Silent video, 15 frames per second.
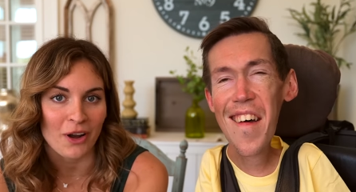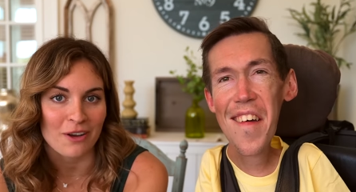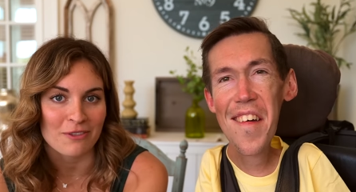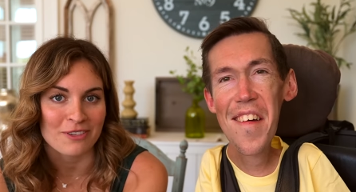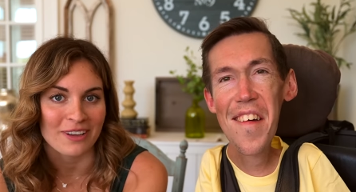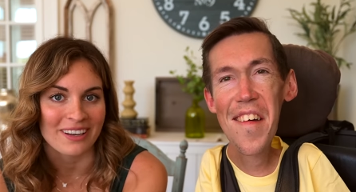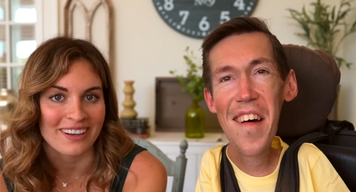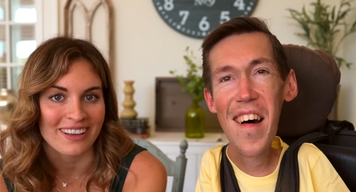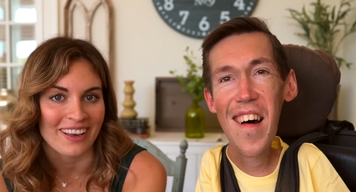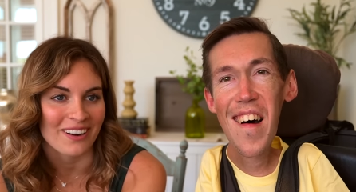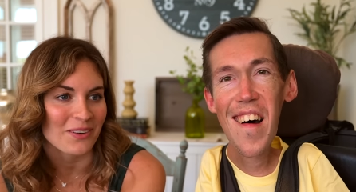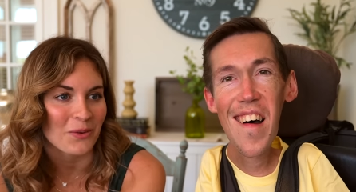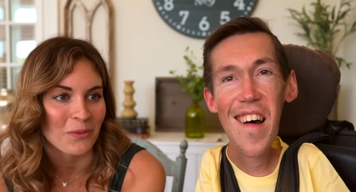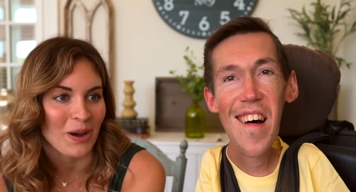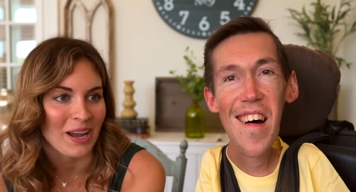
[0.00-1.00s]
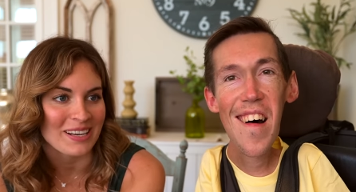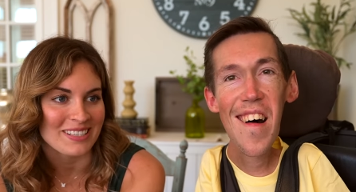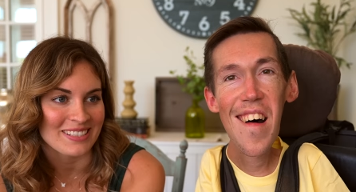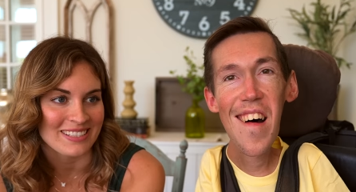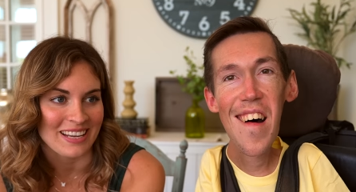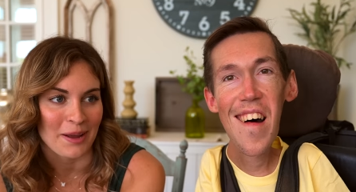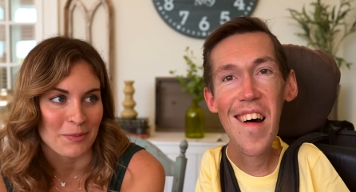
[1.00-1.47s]
Speaker 1: often. yeah. I don't know why it
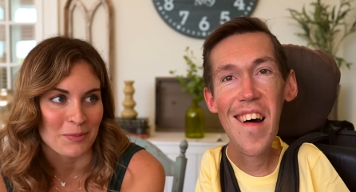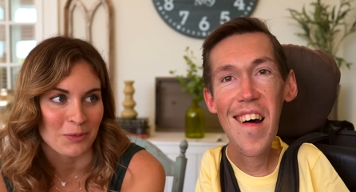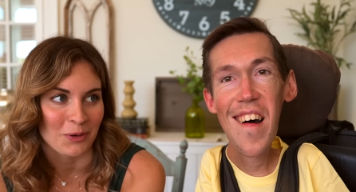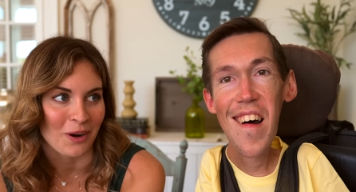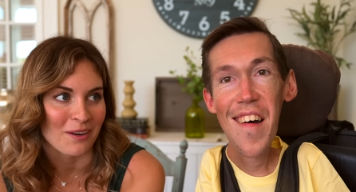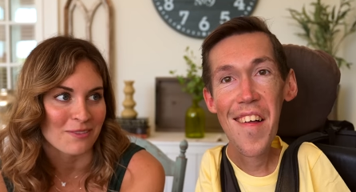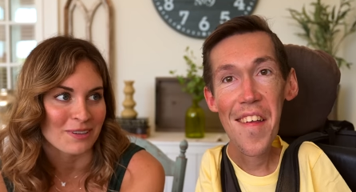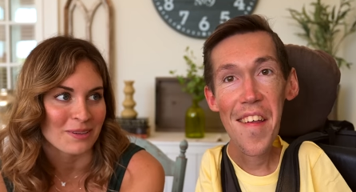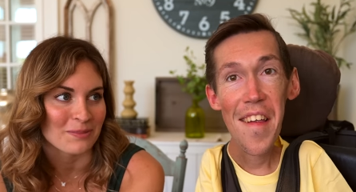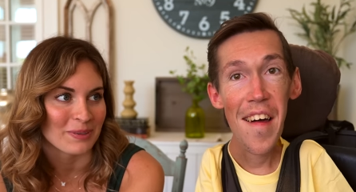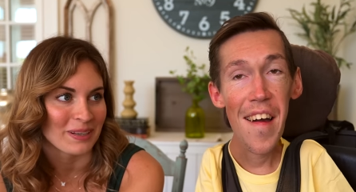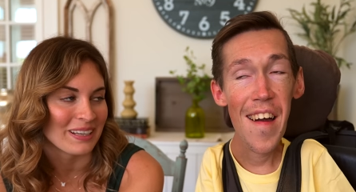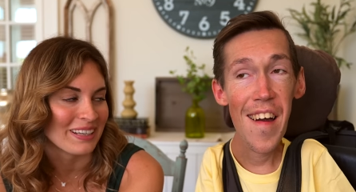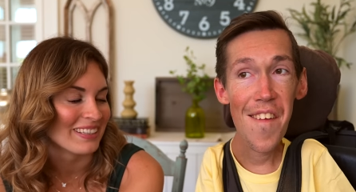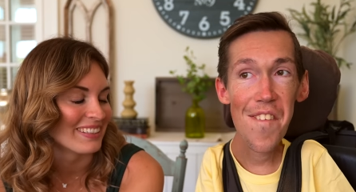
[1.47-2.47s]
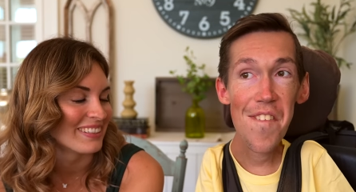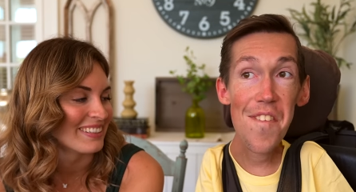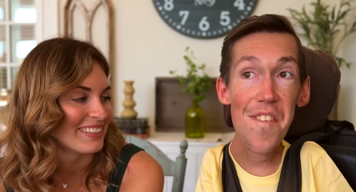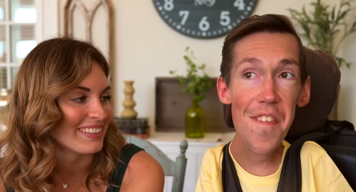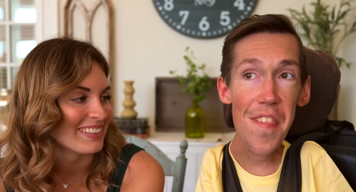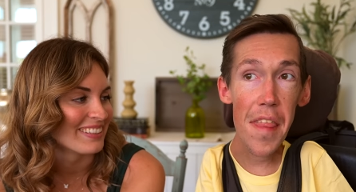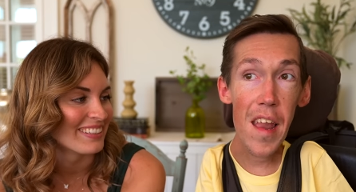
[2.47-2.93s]
doesn't happen more often, but.
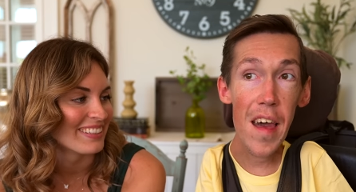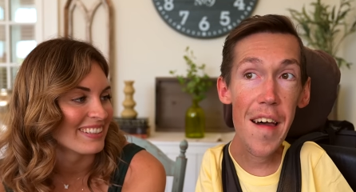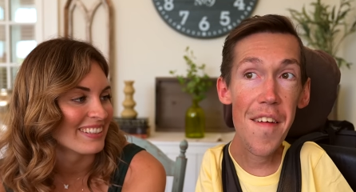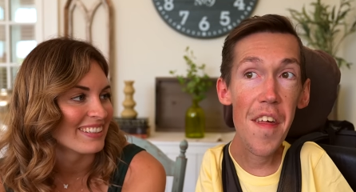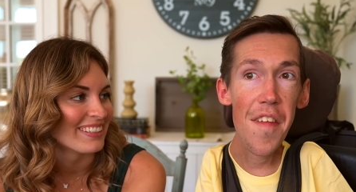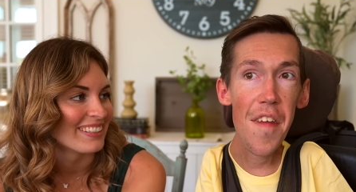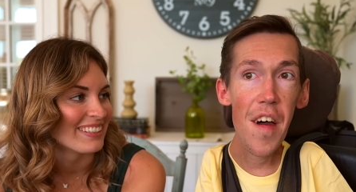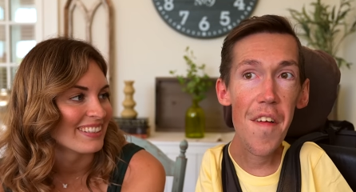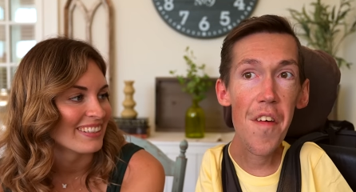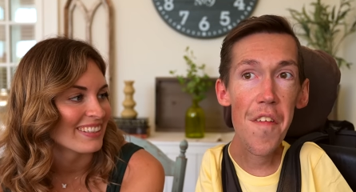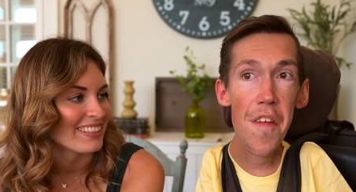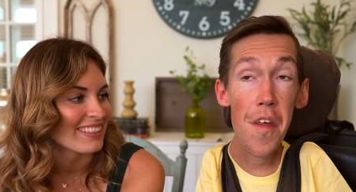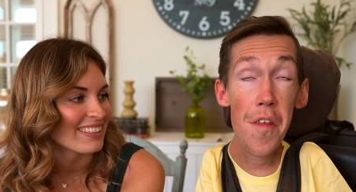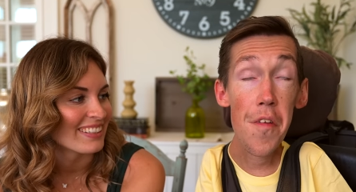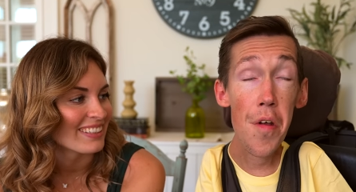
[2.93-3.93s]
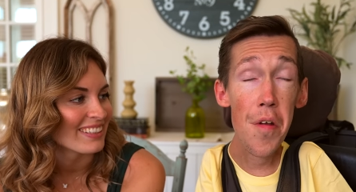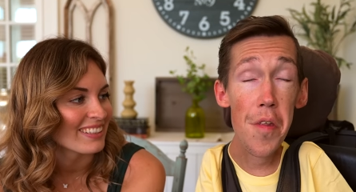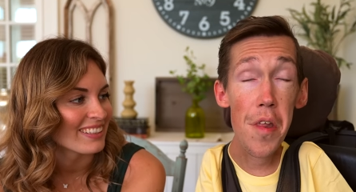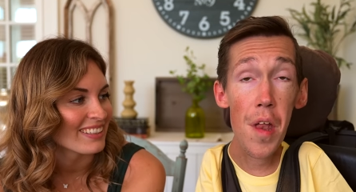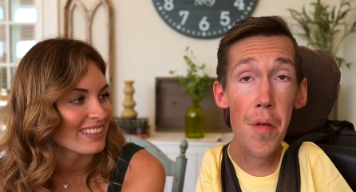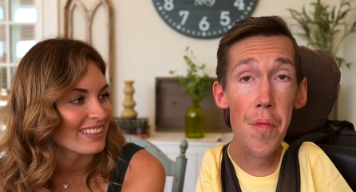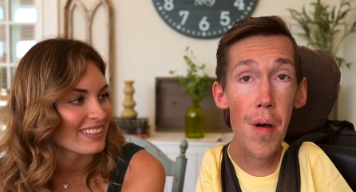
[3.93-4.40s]
Speaker 2: And then the other thing,
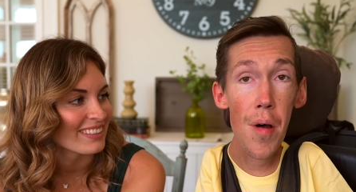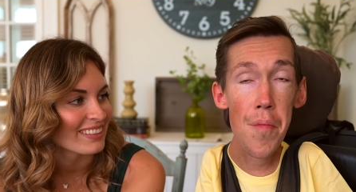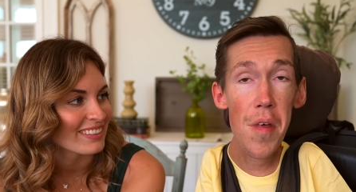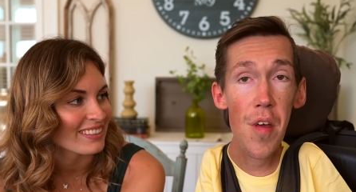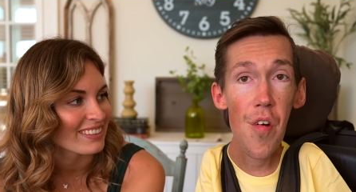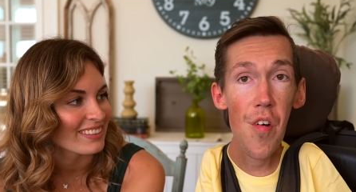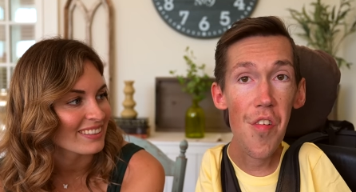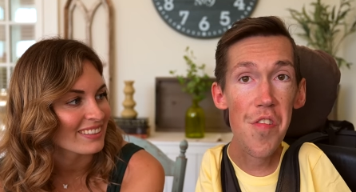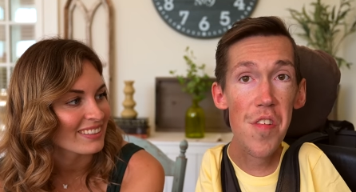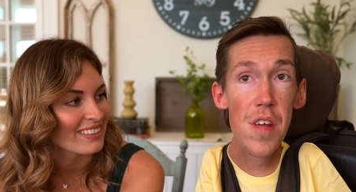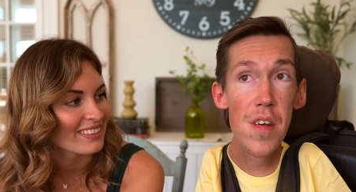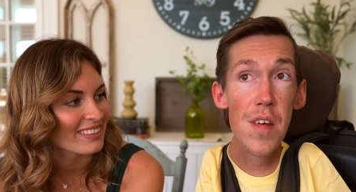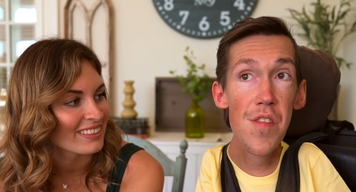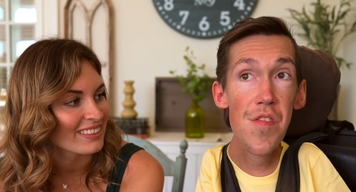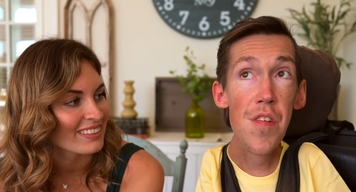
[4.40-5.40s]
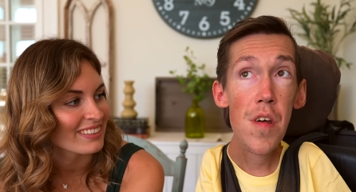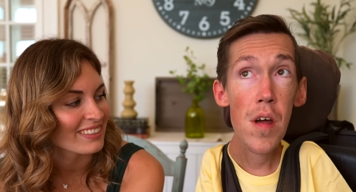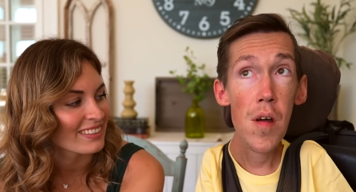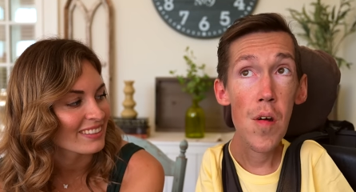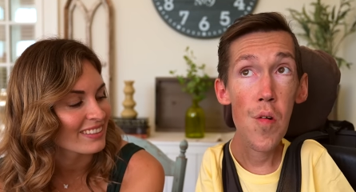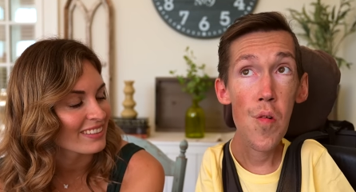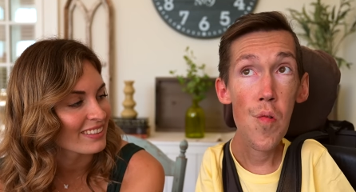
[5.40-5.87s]
again, about meals is
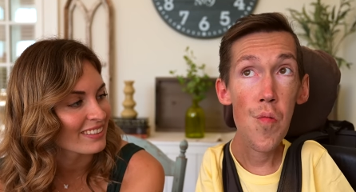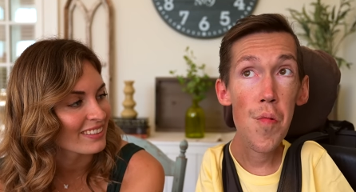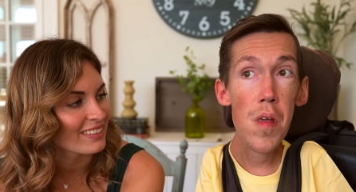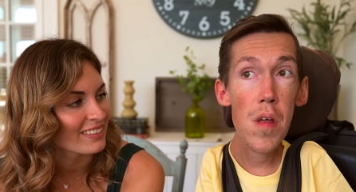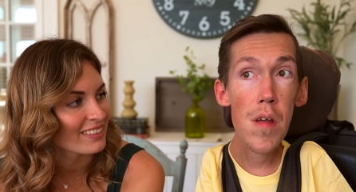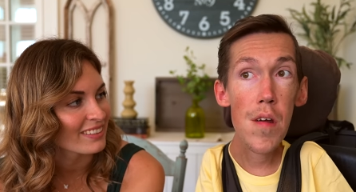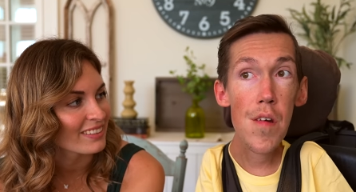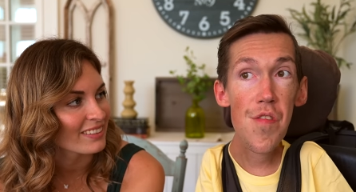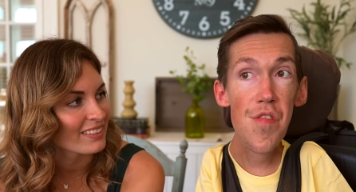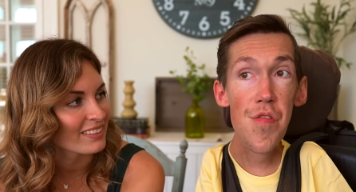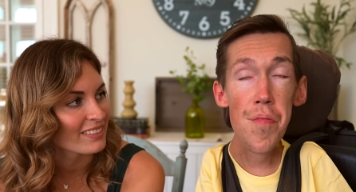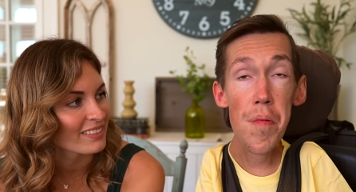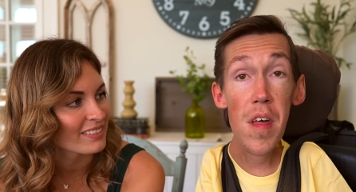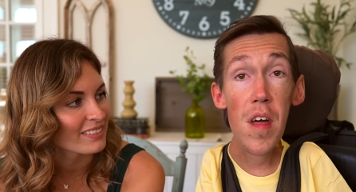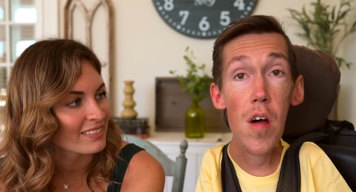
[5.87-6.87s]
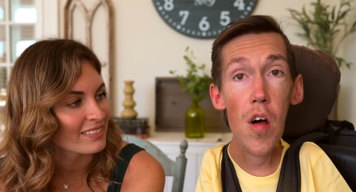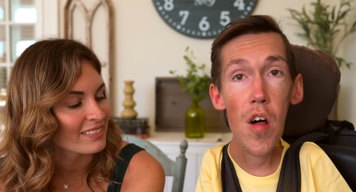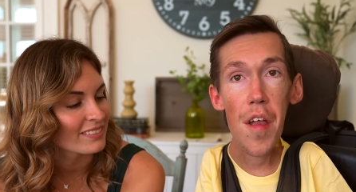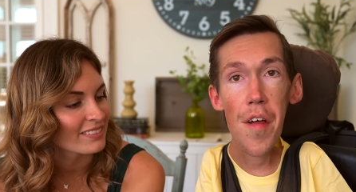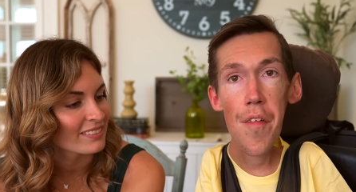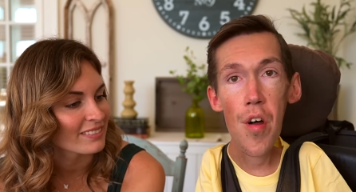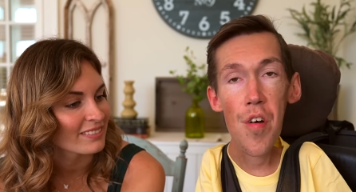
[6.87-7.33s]
we split
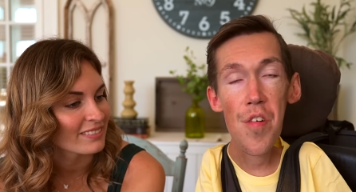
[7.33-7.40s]
all of our